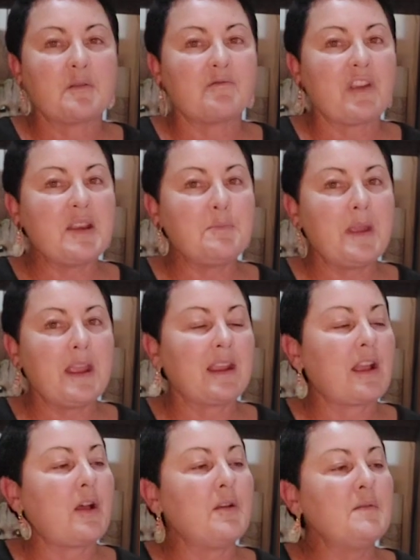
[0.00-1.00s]
red
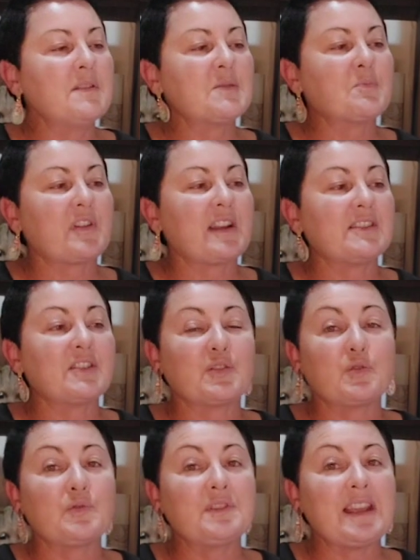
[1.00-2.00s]
mango spreads
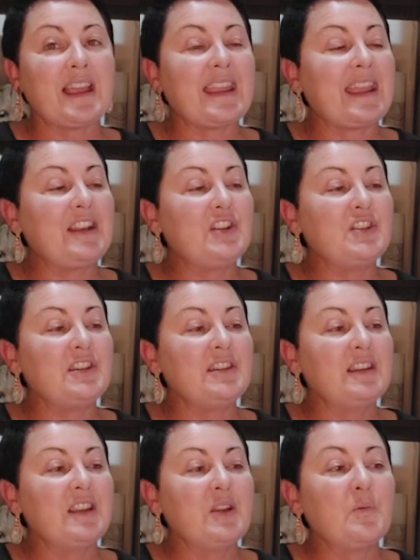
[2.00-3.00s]
good day energy
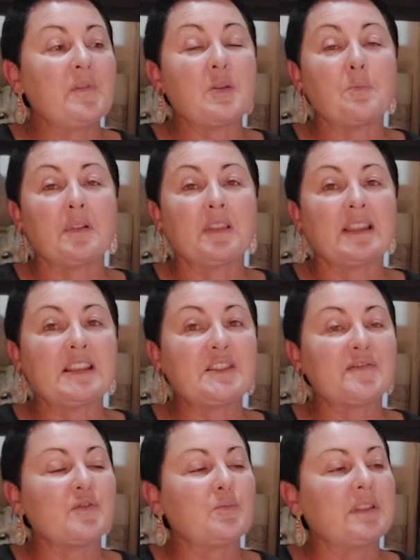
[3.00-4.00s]
with a
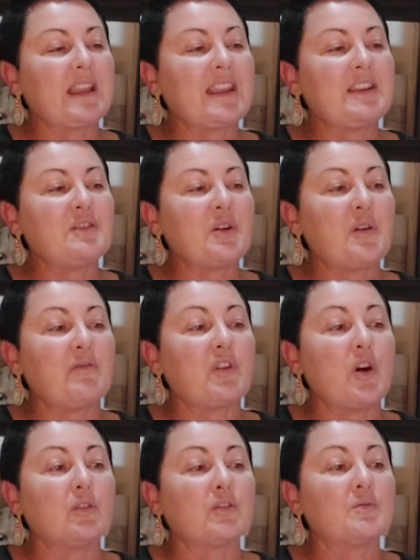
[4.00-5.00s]
blissful blend of
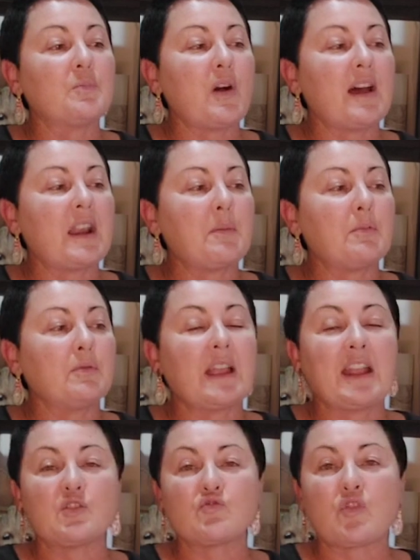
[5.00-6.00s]
golden pineapple
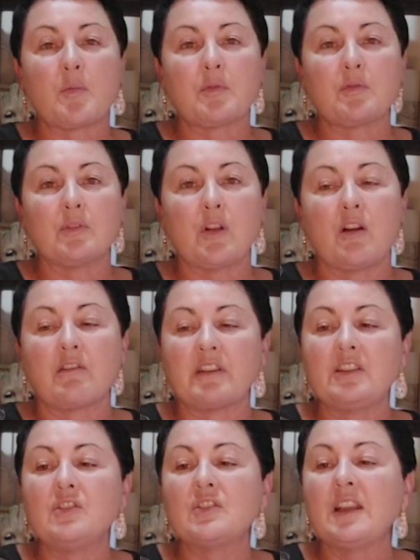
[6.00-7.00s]
and tropical
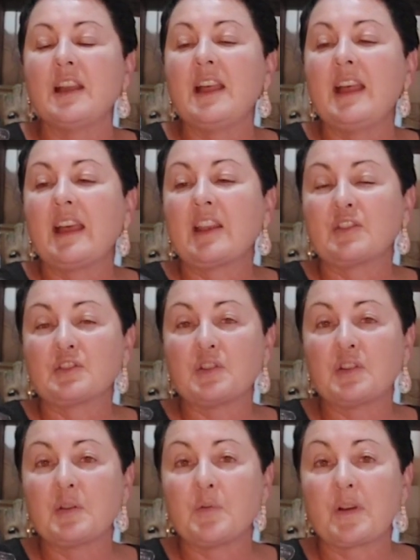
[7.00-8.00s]
orange. And i
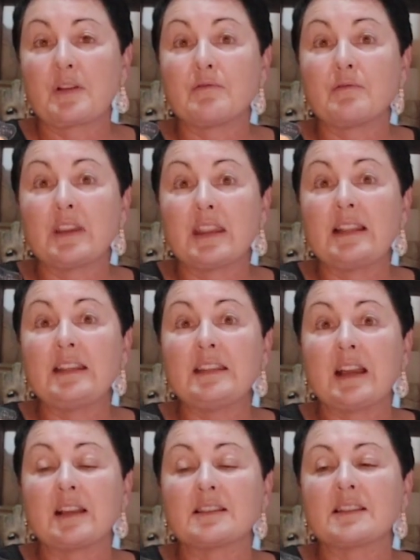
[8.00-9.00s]
tell you what, it really
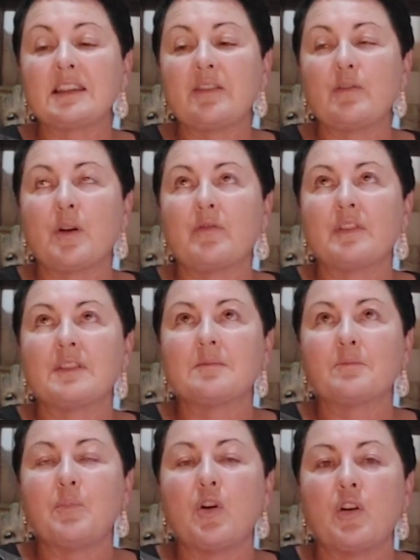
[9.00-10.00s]
does give off
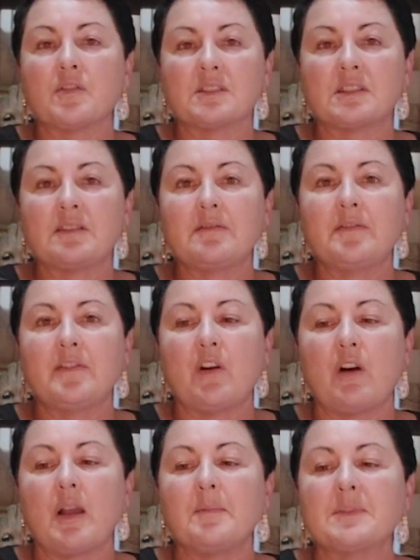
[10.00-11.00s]
positive
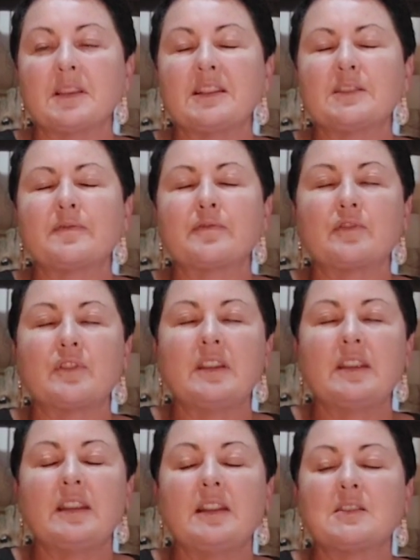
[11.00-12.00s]
vibes. It's
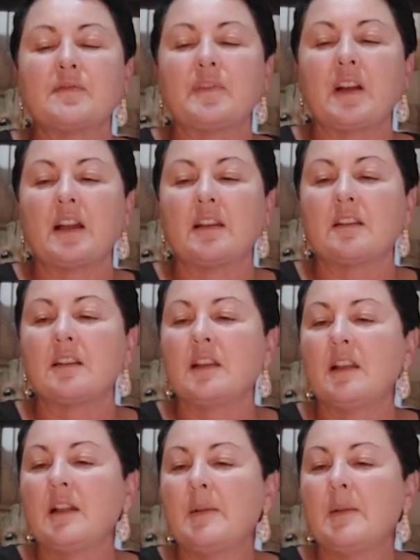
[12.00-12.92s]
fruity, it's fun,